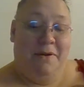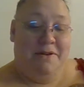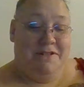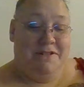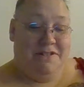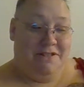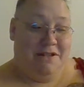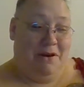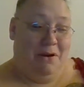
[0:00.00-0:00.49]

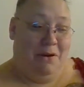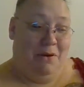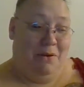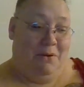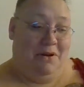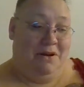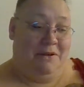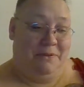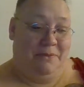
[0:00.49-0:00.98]

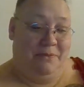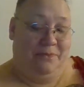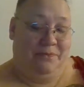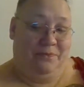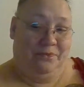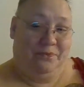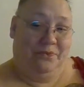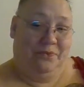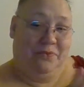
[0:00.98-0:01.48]
So
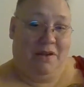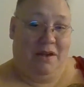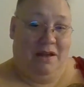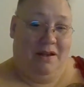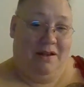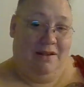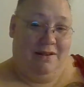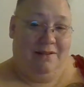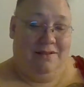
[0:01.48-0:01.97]

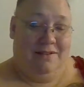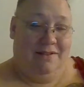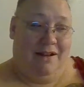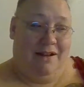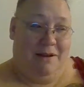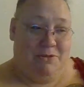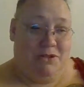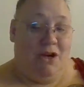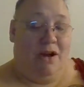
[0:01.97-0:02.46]

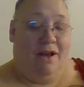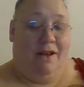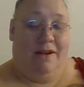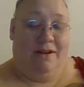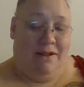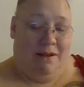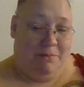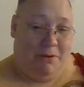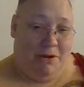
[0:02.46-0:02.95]
I'm
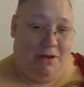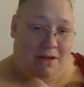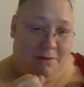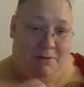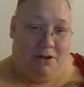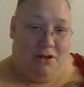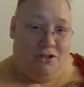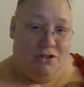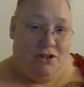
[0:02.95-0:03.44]
trying. I'm
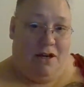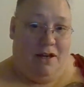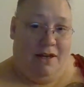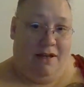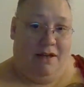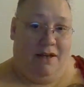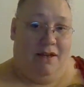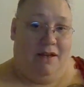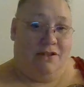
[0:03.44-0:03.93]
gonna
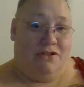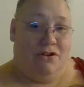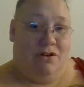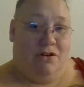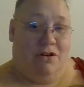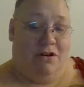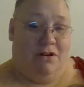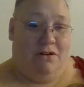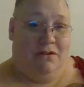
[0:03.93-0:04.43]
try extra
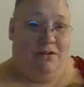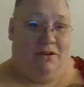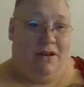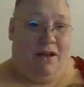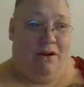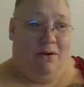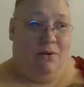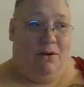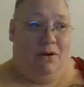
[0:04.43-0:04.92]
hard
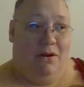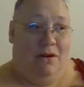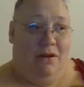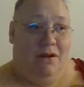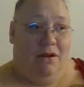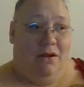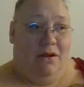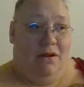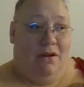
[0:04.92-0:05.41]
now.
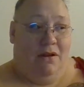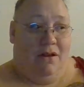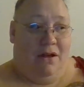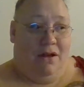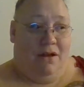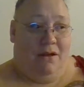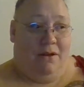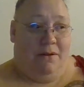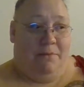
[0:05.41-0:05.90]

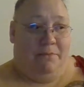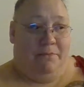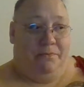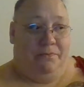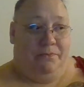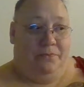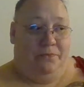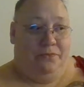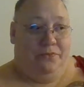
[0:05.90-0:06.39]
Um,
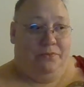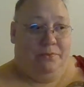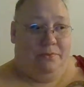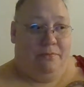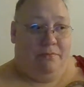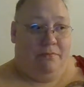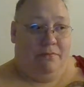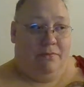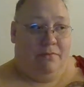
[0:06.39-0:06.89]

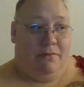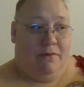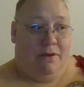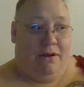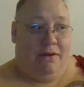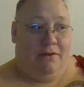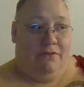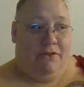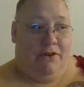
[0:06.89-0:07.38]

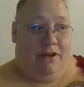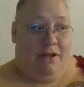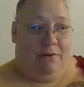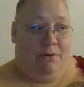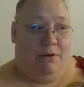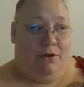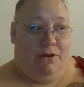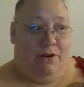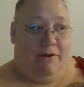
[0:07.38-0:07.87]
feel like
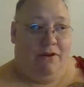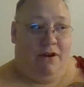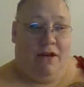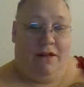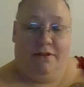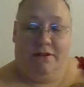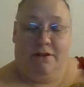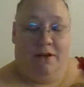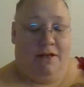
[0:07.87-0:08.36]
a renewed effort.
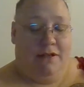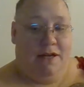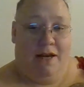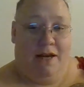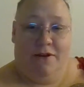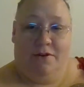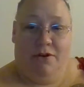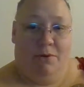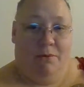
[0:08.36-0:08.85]

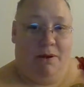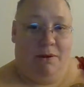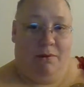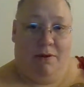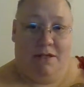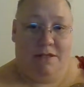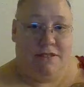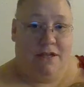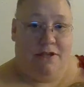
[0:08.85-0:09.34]
I don't know what it
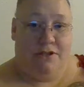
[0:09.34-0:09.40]
was.